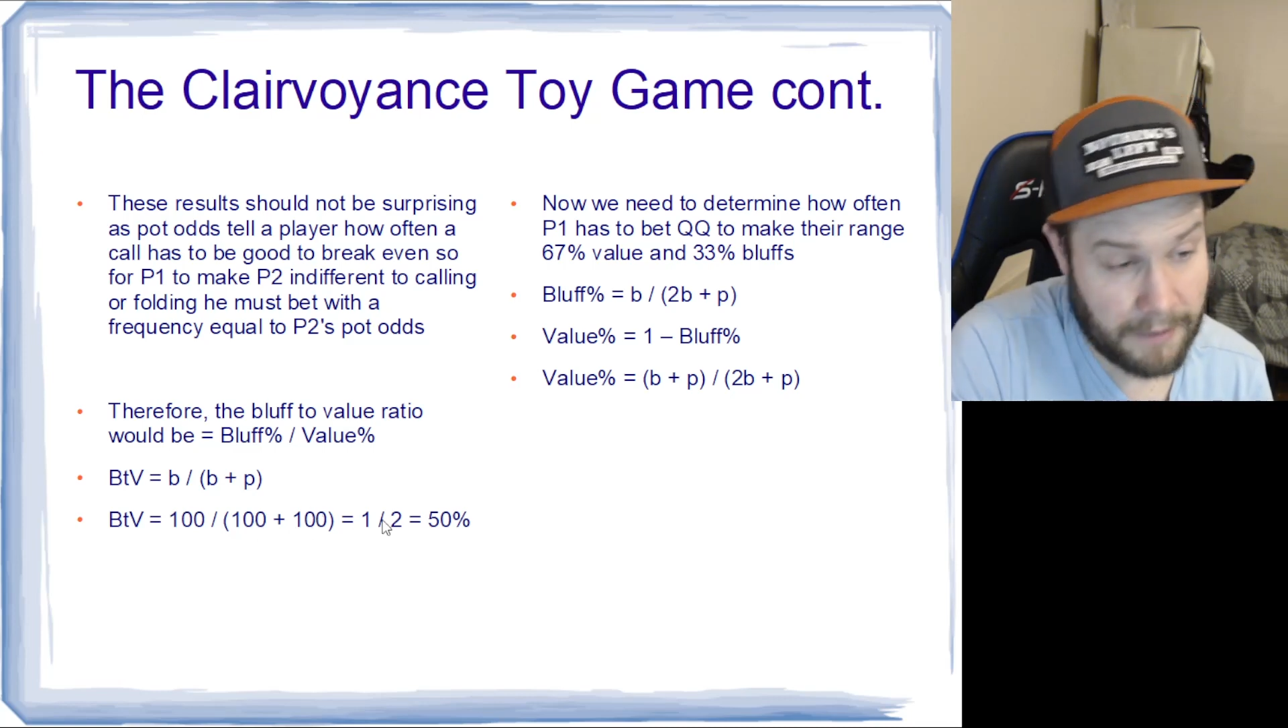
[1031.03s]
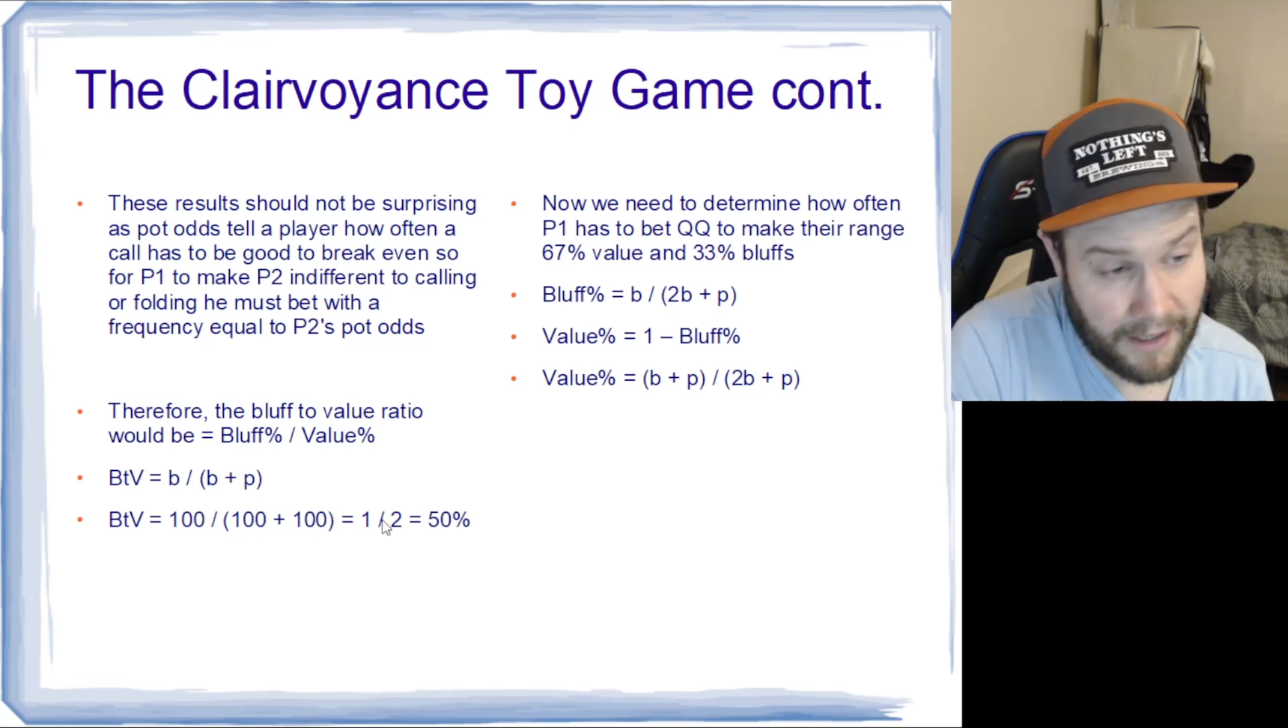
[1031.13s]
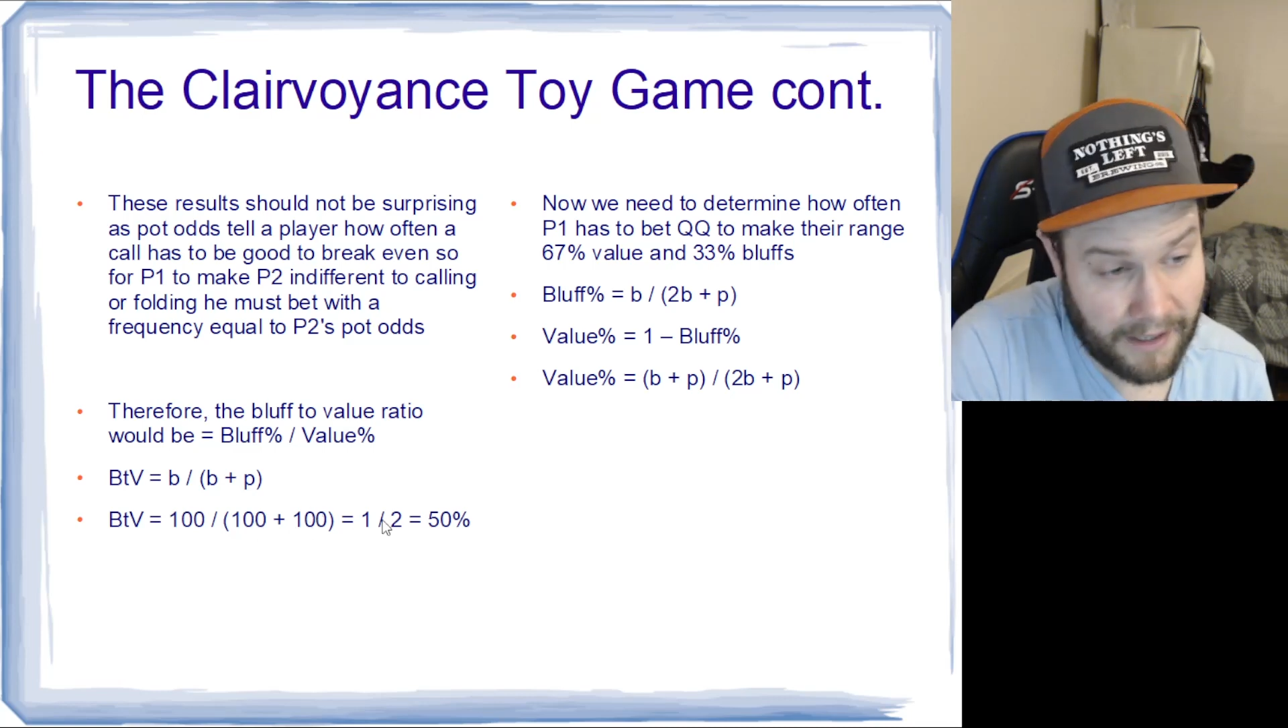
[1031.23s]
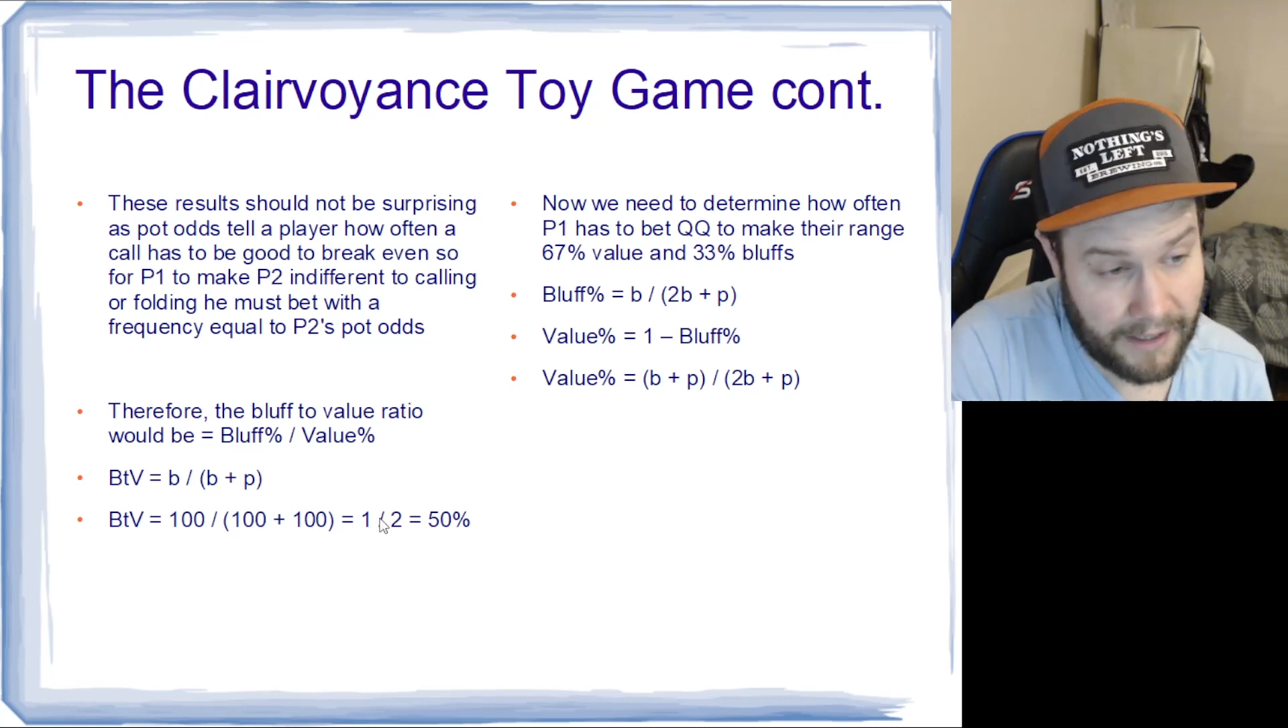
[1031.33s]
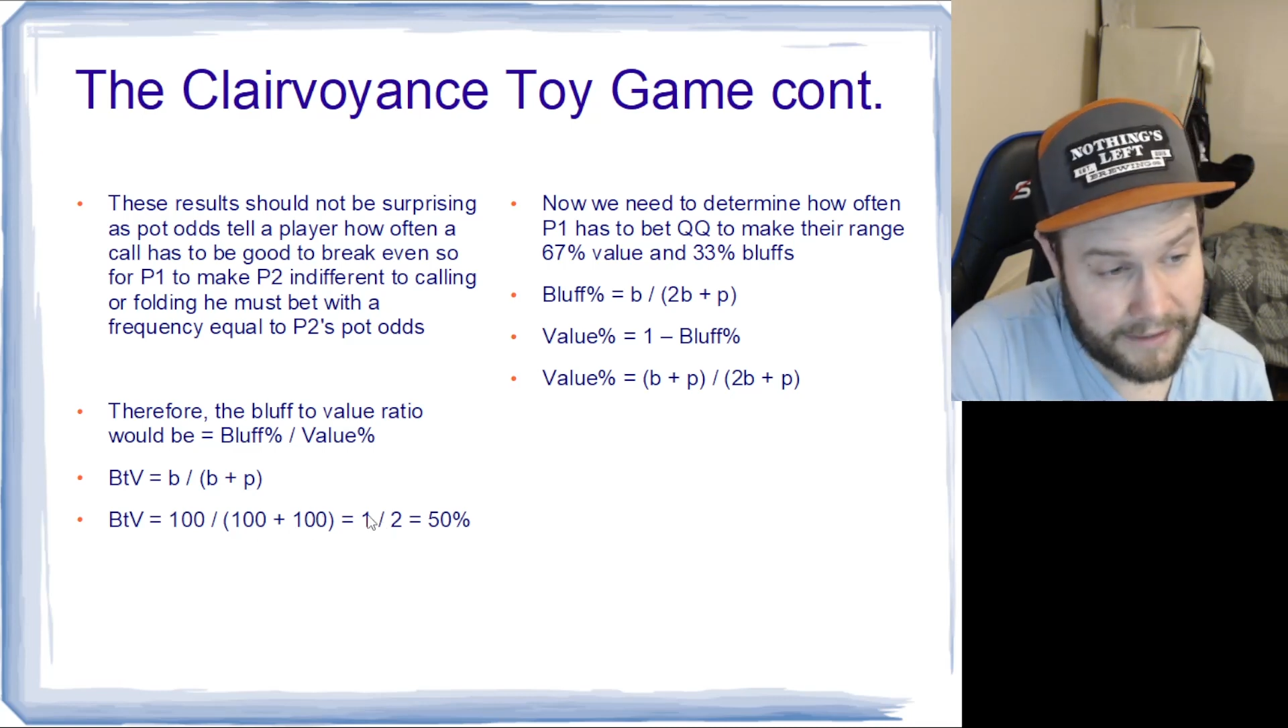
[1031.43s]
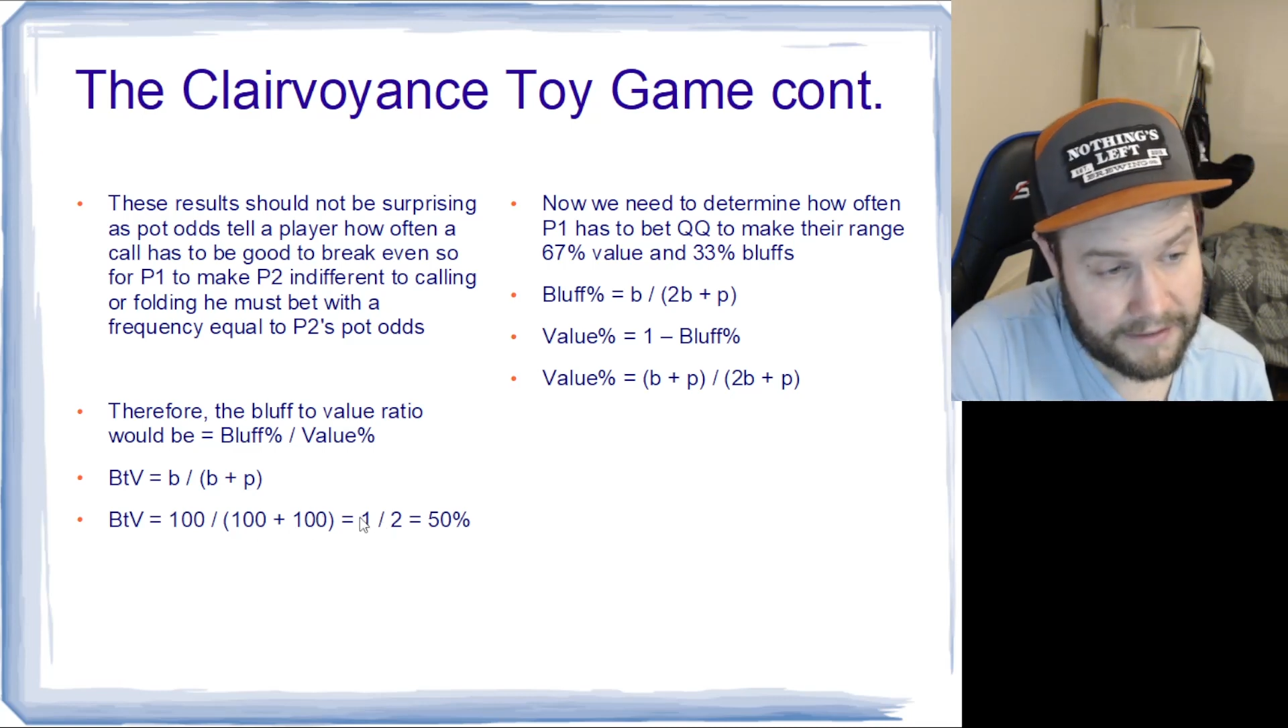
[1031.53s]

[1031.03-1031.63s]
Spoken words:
pot